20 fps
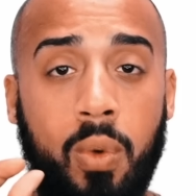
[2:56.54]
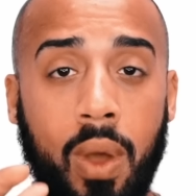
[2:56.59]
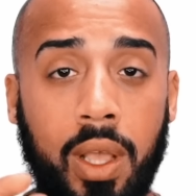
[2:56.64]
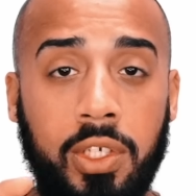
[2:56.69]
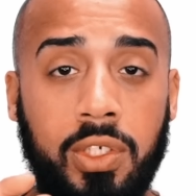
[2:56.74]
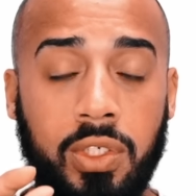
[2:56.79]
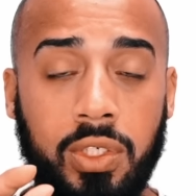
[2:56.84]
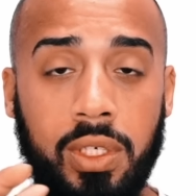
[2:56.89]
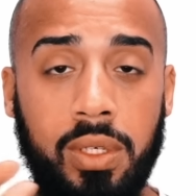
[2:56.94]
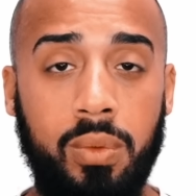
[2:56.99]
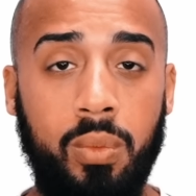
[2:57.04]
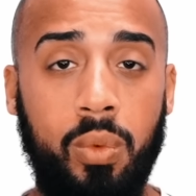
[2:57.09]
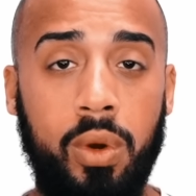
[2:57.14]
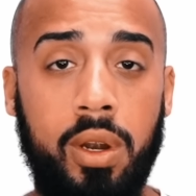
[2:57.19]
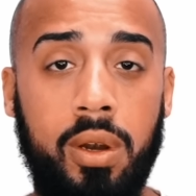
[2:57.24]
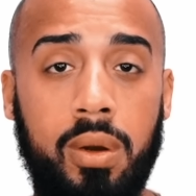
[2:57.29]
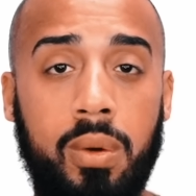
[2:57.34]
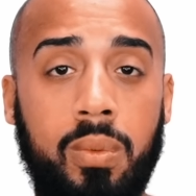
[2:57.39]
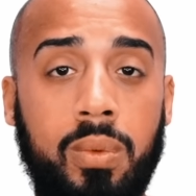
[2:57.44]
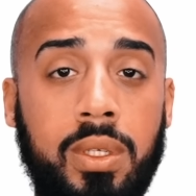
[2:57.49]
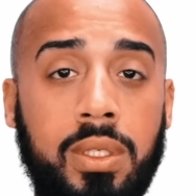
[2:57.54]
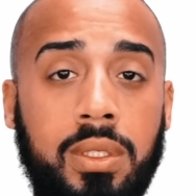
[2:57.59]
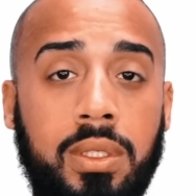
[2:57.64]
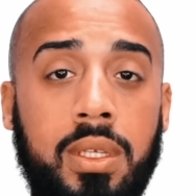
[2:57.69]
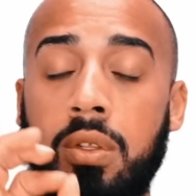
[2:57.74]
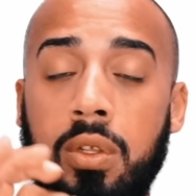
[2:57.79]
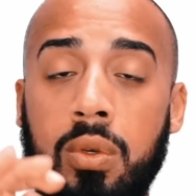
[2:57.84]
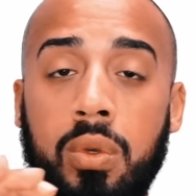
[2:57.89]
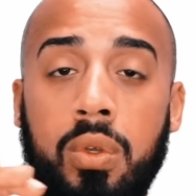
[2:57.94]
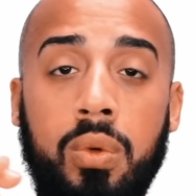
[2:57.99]
question where it was,
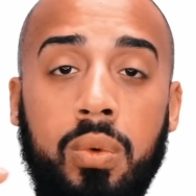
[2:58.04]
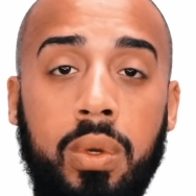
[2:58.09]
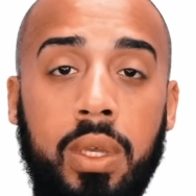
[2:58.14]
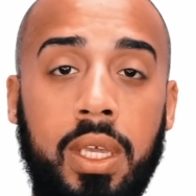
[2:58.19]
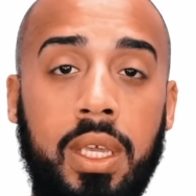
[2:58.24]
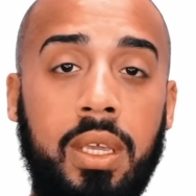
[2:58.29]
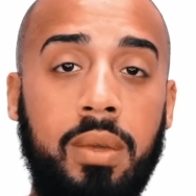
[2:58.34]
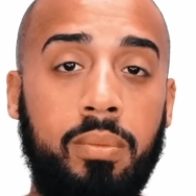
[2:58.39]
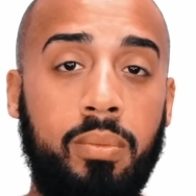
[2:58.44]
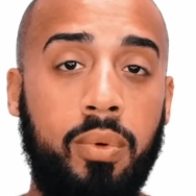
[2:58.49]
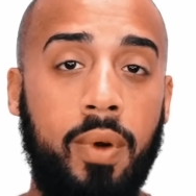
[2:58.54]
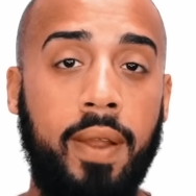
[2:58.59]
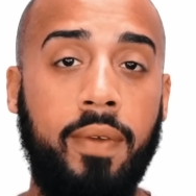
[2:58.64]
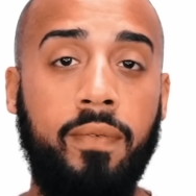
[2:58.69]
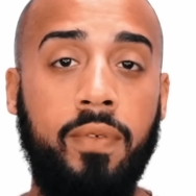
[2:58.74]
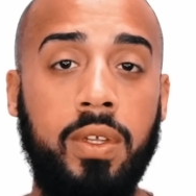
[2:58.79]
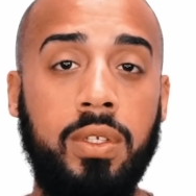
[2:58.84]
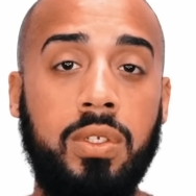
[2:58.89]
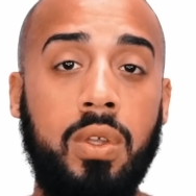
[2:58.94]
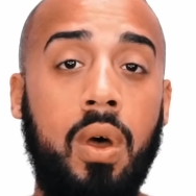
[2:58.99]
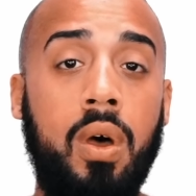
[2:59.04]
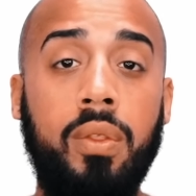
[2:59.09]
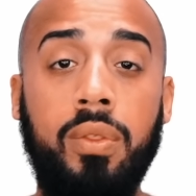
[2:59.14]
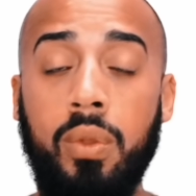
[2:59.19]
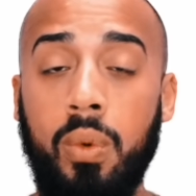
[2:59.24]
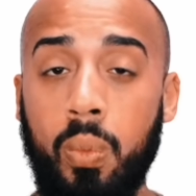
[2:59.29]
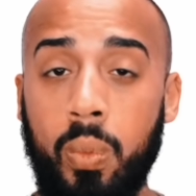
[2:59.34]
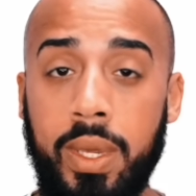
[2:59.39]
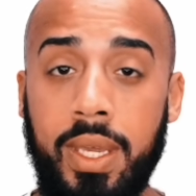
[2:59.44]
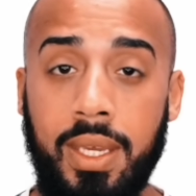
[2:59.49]
do you eat breakfast on
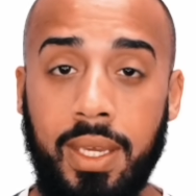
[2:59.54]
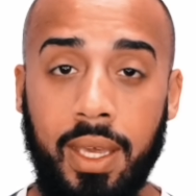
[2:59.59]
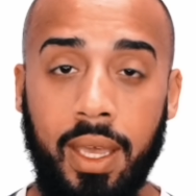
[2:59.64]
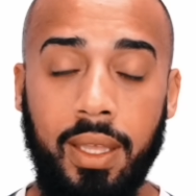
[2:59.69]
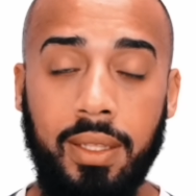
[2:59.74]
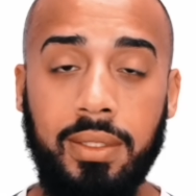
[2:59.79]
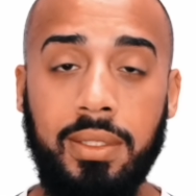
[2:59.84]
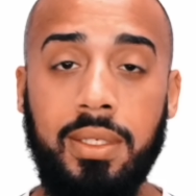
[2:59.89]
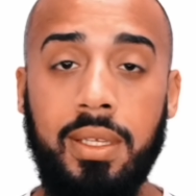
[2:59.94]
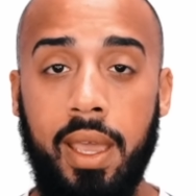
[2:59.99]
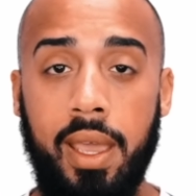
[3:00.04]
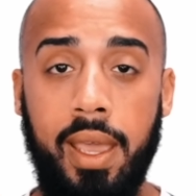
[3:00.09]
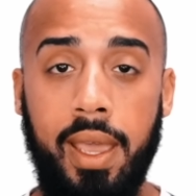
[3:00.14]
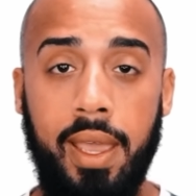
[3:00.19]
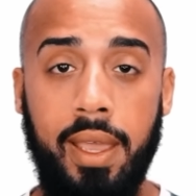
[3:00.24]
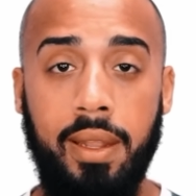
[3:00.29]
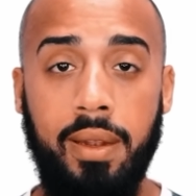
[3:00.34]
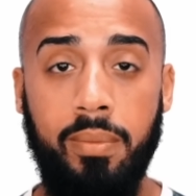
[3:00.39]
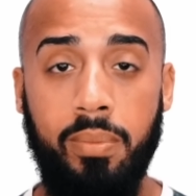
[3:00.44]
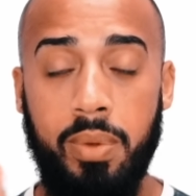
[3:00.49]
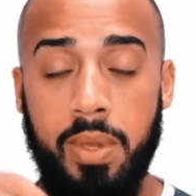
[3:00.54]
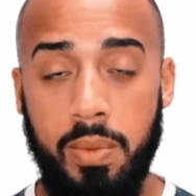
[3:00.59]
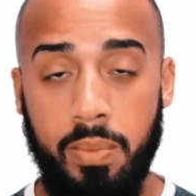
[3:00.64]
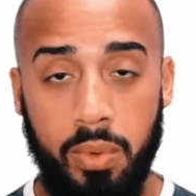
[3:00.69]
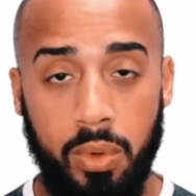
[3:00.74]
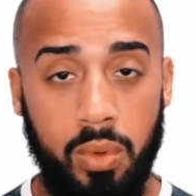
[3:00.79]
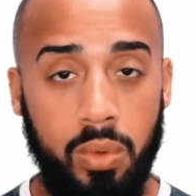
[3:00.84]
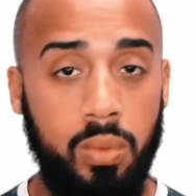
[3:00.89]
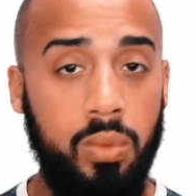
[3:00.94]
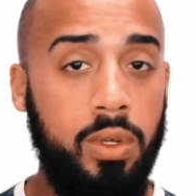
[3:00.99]
the weekends? And
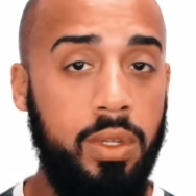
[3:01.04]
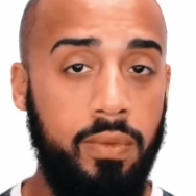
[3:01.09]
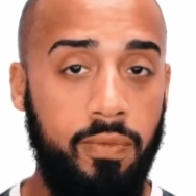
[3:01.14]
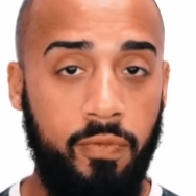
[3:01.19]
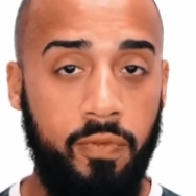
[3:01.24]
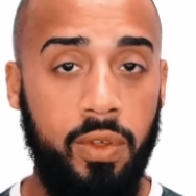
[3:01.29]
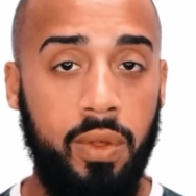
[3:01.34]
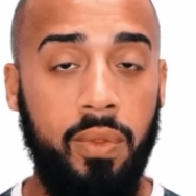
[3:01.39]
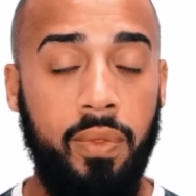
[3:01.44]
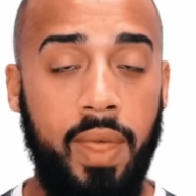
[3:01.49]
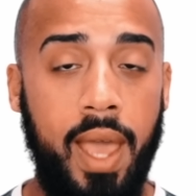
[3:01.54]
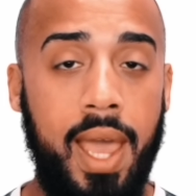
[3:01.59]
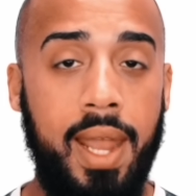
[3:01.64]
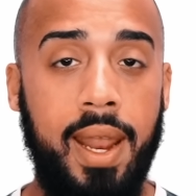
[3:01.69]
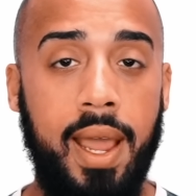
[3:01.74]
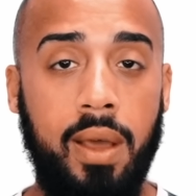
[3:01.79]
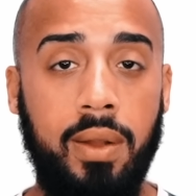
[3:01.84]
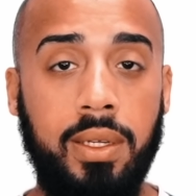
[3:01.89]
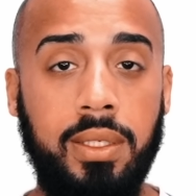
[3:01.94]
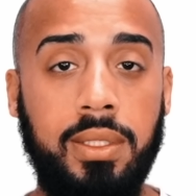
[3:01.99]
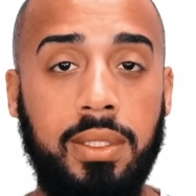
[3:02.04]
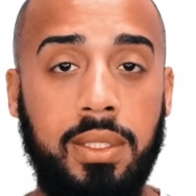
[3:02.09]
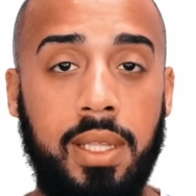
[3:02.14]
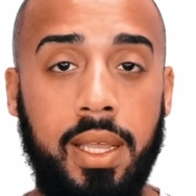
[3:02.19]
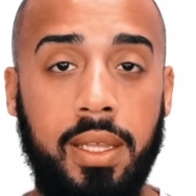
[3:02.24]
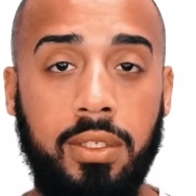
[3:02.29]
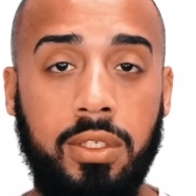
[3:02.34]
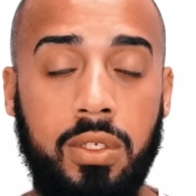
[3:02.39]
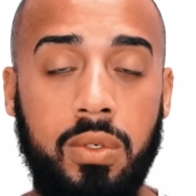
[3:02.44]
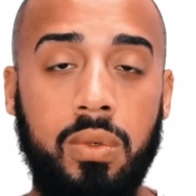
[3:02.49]
people would fill that out
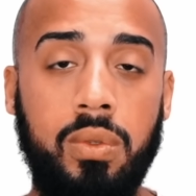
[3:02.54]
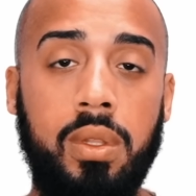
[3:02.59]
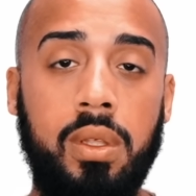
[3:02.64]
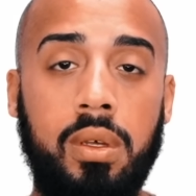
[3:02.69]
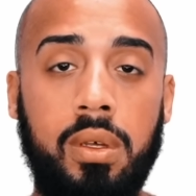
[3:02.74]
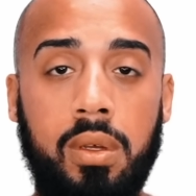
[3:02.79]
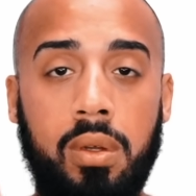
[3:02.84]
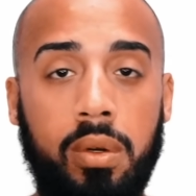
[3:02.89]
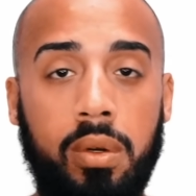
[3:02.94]
instead too. I